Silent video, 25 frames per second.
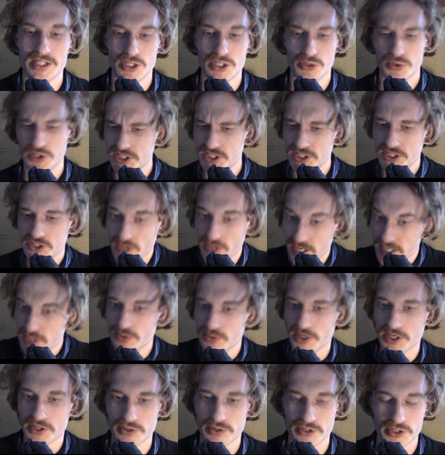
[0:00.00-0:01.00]
which you
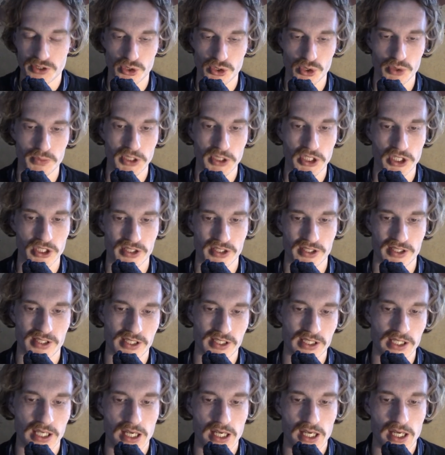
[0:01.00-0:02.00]
anyway couldn't do because